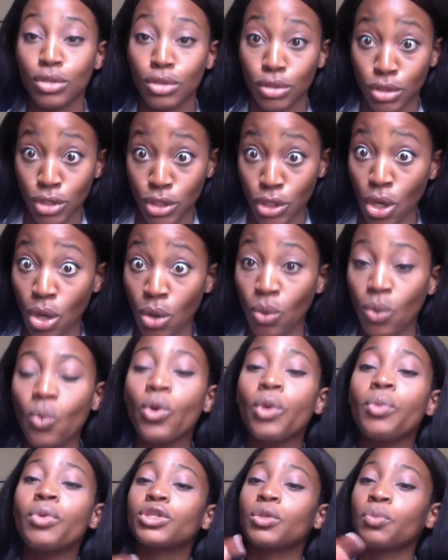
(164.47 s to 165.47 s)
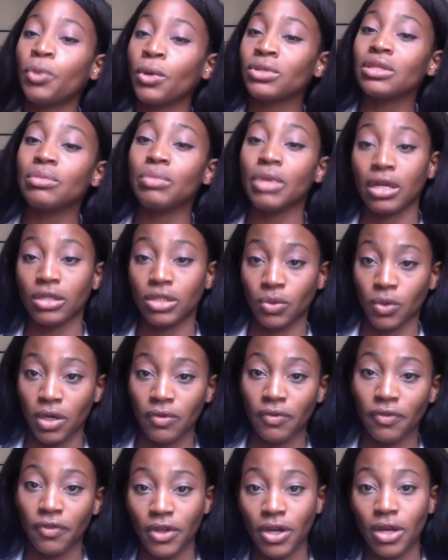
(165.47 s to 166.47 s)
So we were supposed to meet at
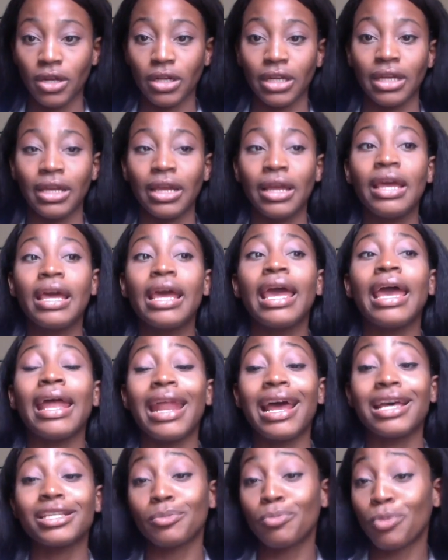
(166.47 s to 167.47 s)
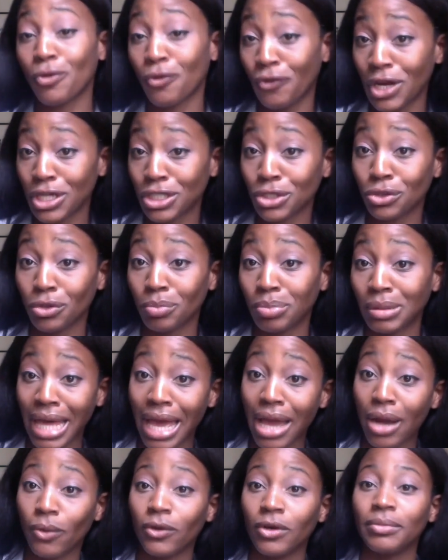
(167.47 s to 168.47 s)
12:30, and as a professional
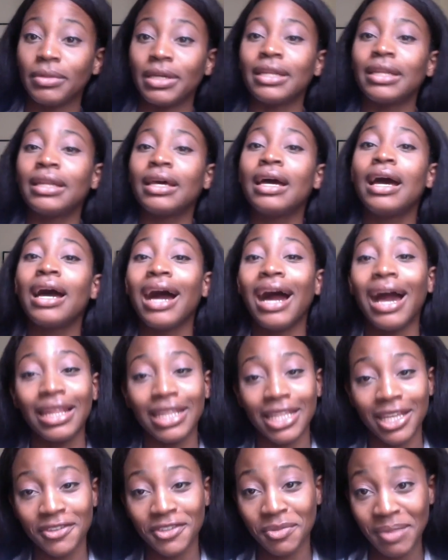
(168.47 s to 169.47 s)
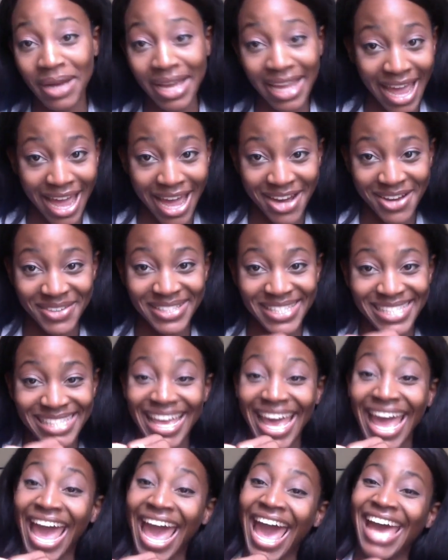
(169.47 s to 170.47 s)
black woman, I left my house
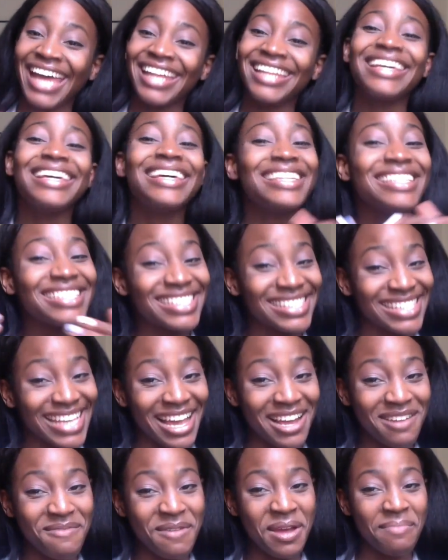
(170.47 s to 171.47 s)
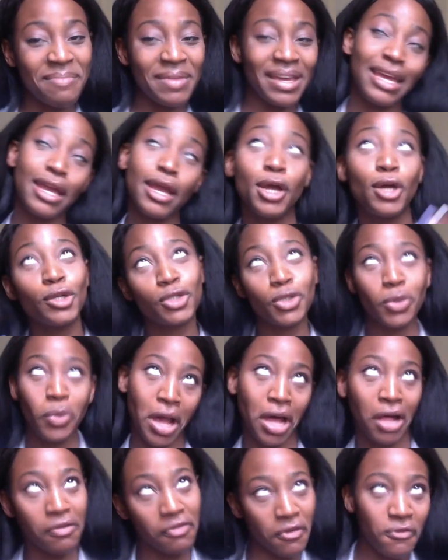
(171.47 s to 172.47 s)
at, say it with me,
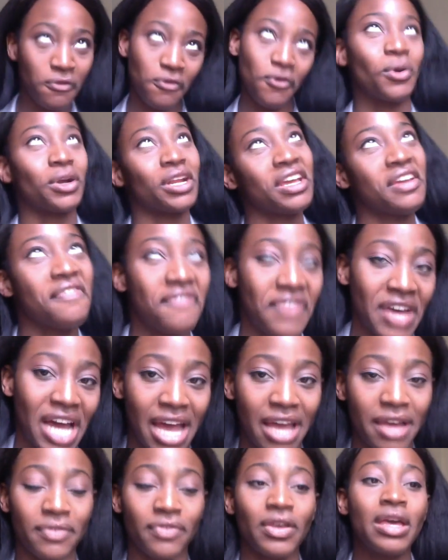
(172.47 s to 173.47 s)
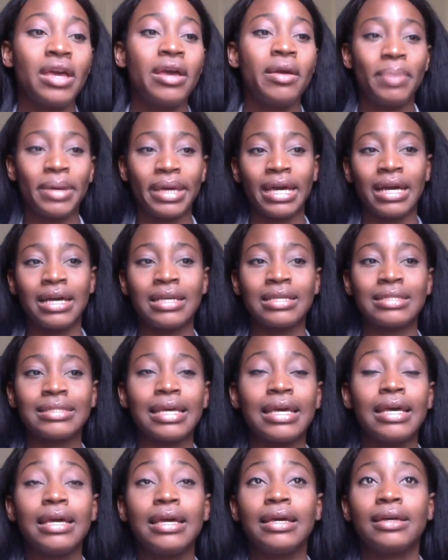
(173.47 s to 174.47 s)
12:45. Because
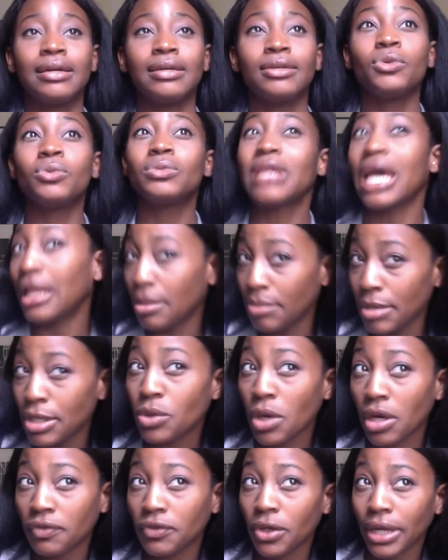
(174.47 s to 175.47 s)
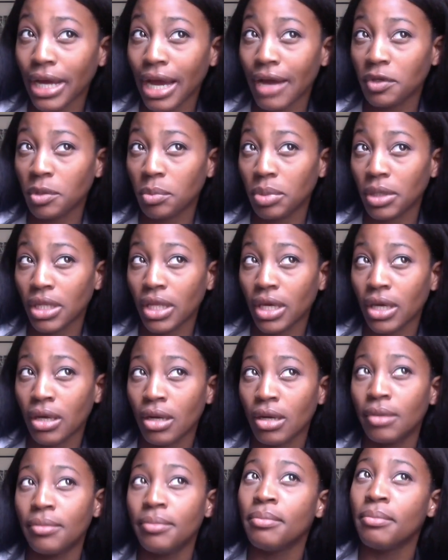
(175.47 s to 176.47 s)
you telling me 12:30 I have to be
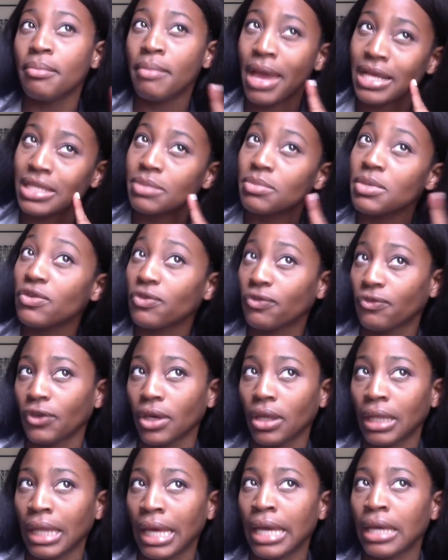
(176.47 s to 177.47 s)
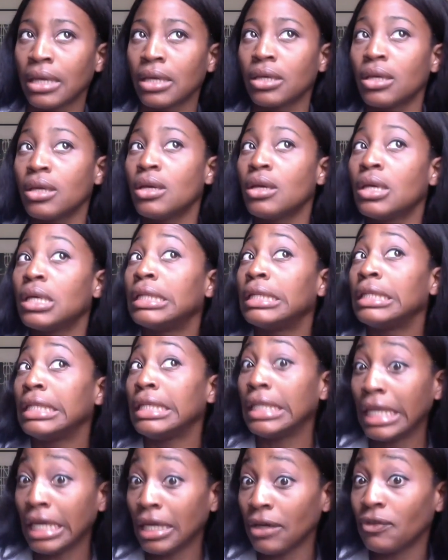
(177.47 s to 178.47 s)
there makes me feel like
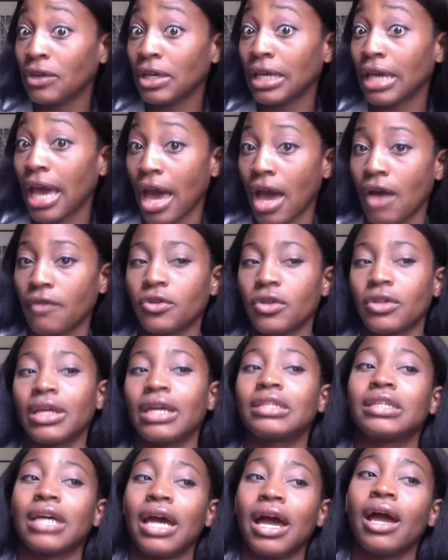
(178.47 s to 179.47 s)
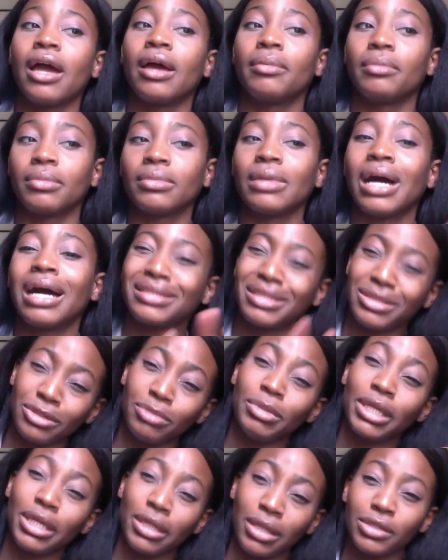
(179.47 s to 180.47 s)
leaving after that time, I'll still
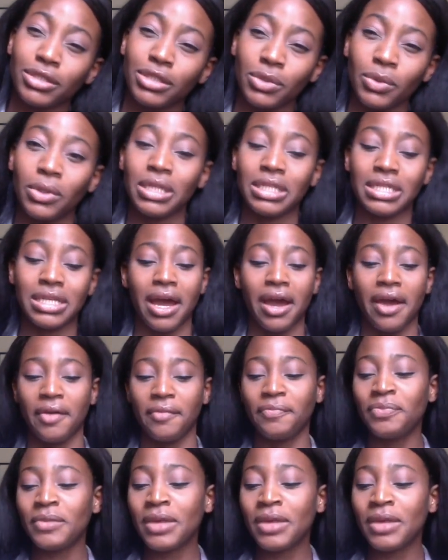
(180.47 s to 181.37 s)
be close to on time.